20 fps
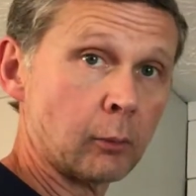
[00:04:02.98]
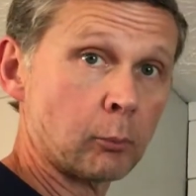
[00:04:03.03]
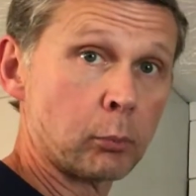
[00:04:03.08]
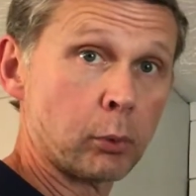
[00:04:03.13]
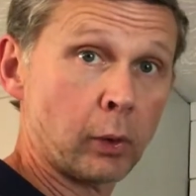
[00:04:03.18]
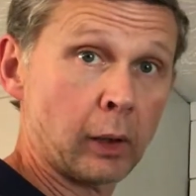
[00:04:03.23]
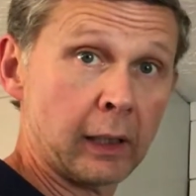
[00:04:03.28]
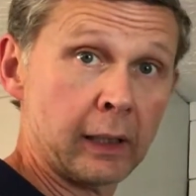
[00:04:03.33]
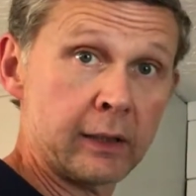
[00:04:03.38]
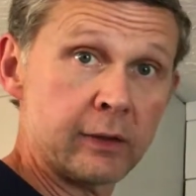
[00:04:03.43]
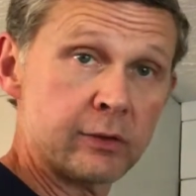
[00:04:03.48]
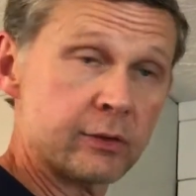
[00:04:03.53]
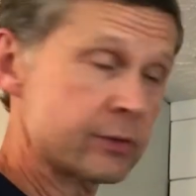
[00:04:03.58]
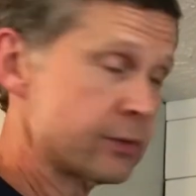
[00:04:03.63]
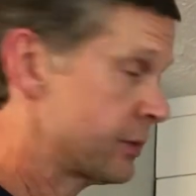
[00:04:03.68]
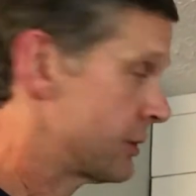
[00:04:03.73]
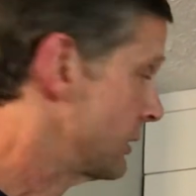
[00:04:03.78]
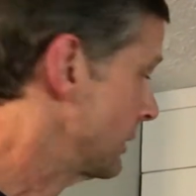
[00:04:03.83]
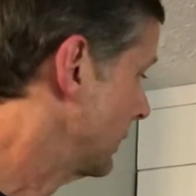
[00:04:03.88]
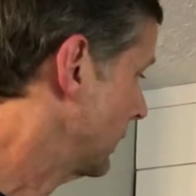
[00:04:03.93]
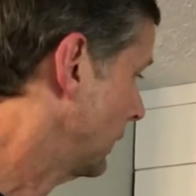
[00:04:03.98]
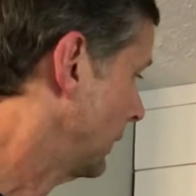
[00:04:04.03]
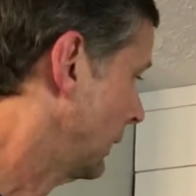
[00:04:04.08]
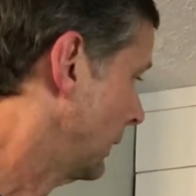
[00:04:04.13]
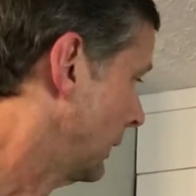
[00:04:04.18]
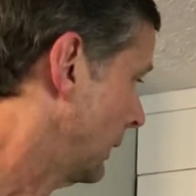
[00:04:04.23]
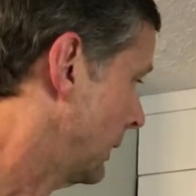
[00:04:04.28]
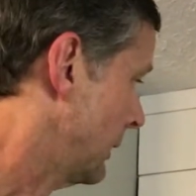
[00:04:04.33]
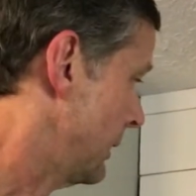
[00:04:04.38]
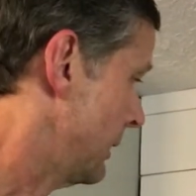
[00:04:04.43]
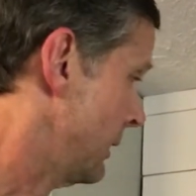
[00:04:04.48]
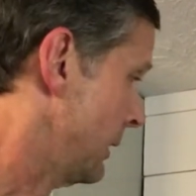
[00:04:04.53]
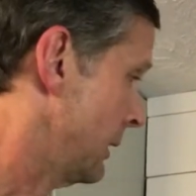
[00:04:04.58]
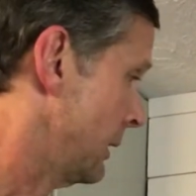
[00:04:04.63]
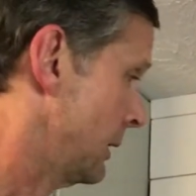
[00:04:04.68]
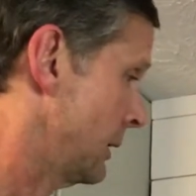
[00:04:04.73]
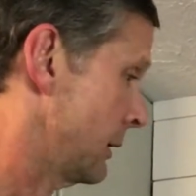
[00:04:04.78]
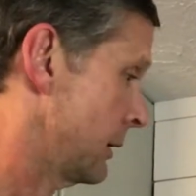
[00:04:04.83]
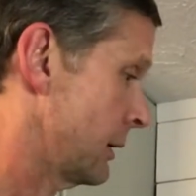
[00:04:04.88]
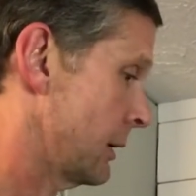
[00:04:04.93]
brace, and
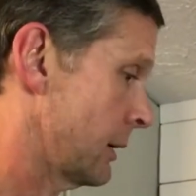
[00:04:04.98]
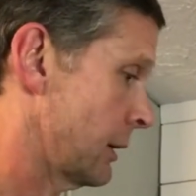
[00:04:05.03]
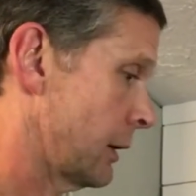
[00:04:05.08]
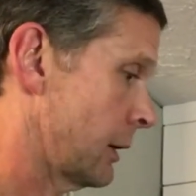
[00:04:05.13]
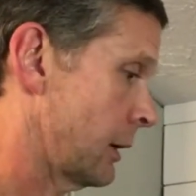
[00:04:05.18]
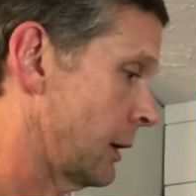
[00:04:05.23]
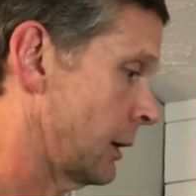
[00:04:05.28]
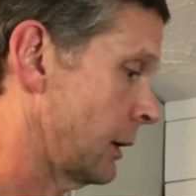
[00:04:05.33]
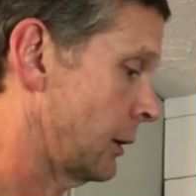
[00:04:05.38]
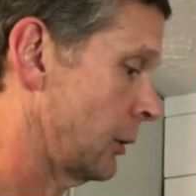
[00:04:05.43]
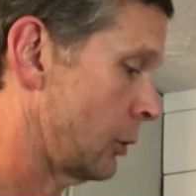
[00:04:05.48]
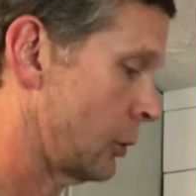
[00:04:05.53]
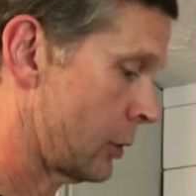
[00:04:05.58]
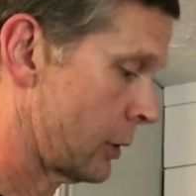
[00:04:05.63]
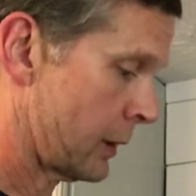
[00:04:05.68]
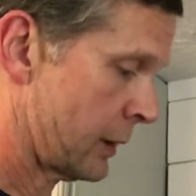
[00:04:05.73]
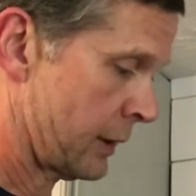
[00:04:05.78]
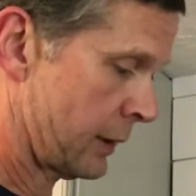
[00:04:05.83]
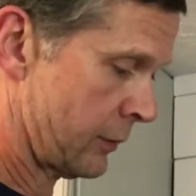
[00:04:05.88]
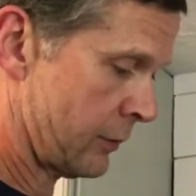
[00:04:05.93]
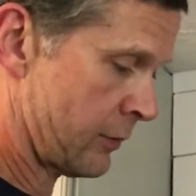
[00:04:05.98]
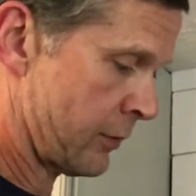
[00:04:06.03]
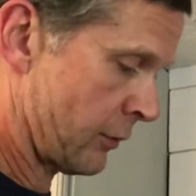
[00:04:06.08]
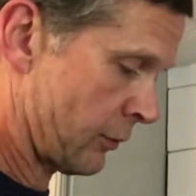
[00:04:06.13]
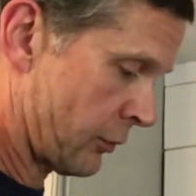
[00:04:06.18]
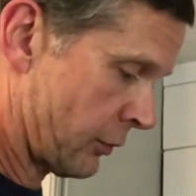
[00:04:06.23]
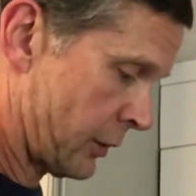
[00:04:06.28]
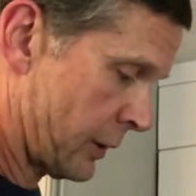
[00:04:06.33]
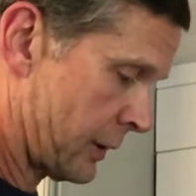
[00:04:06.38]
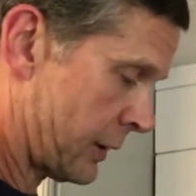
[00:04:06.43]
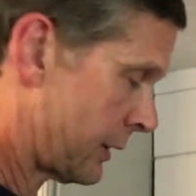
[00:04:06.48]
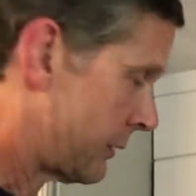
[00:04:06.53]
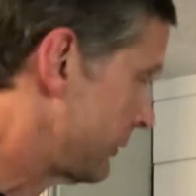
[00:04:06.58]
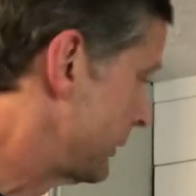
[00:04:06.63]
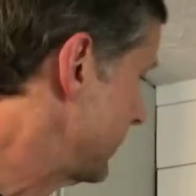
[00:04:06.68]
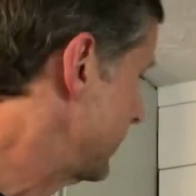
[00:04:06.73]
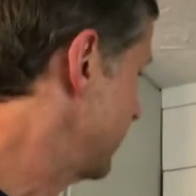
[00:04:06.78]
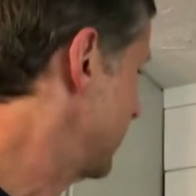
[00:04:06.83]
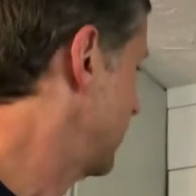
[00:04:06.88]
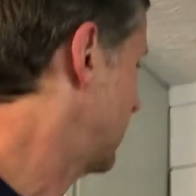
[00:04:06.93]
then Laura held the front of
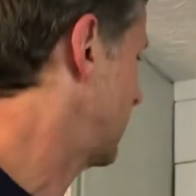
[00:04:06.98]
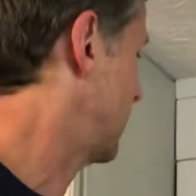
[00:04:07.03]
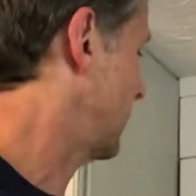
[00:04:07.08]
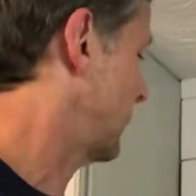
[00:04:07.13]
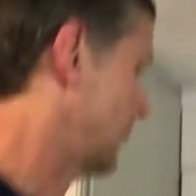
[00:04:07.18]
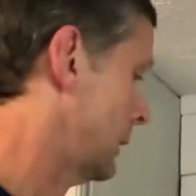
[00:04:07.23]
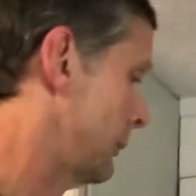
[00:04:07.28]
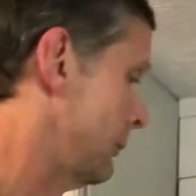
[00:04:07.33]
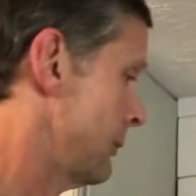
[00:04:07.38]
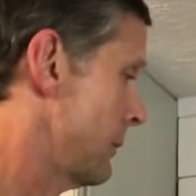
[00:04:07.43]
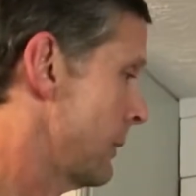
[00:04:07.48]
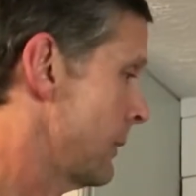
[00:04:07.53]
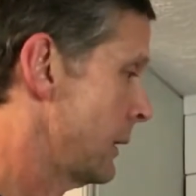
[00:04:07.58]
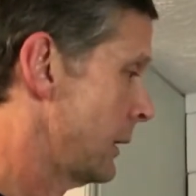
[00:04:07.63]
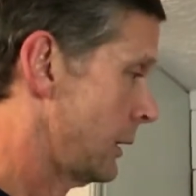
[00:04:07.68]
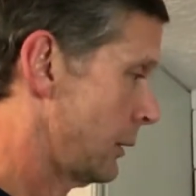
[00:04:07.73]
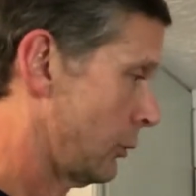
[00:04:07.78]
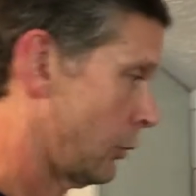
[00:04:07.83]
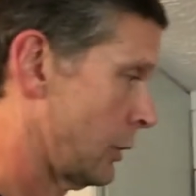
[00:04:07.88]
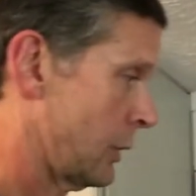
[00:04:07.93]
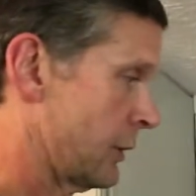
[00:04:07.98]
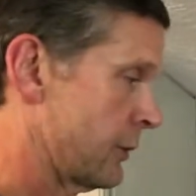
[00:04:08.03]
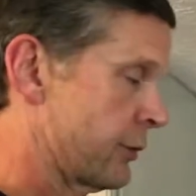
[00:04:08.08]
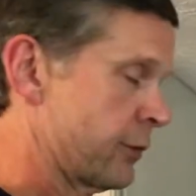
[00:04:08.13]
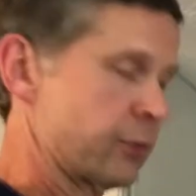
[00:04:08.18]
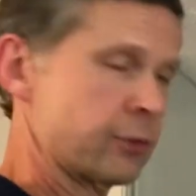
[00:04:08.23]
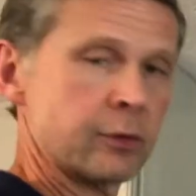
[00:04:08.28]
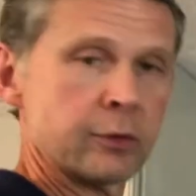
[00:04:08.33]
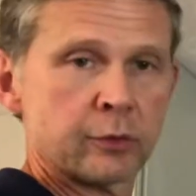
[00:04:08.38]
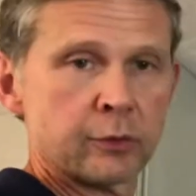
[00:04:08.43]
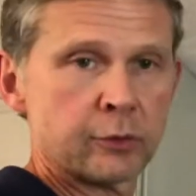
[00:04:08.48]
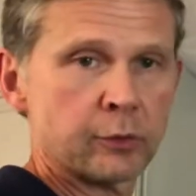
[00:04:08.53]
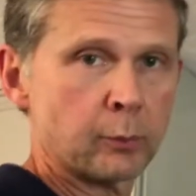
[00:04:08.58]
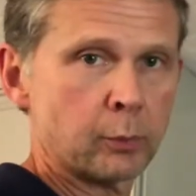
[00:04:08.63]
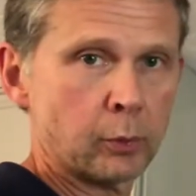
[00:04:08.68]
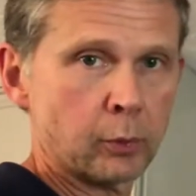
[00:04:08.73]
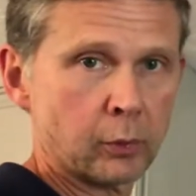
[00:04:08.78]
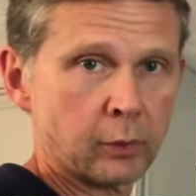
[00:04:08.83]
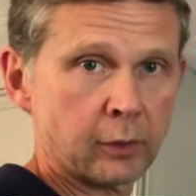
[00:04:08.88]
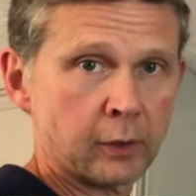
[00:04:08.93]
it. It was
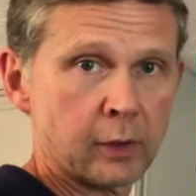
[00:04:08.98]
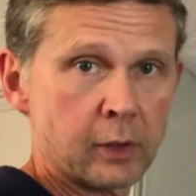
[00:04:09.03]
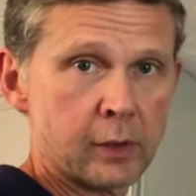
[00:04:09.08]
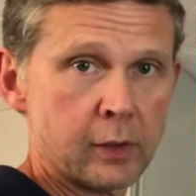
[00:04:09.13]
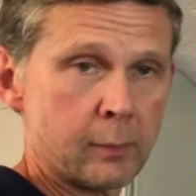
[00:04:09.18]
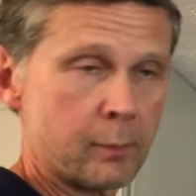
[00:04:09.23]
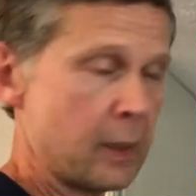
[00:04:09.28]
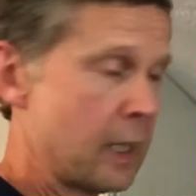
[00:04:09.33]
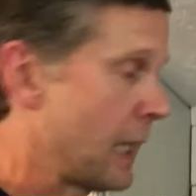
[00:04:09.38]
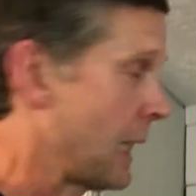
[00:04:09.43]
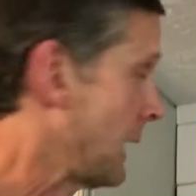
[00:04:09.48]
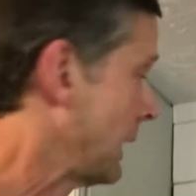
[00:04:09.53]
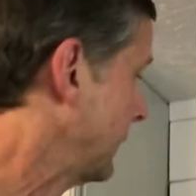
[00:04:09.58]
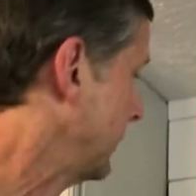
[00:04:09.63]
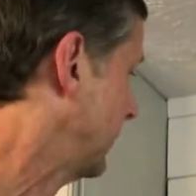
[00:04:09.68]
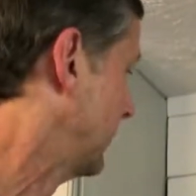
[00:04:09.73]
supported on the back,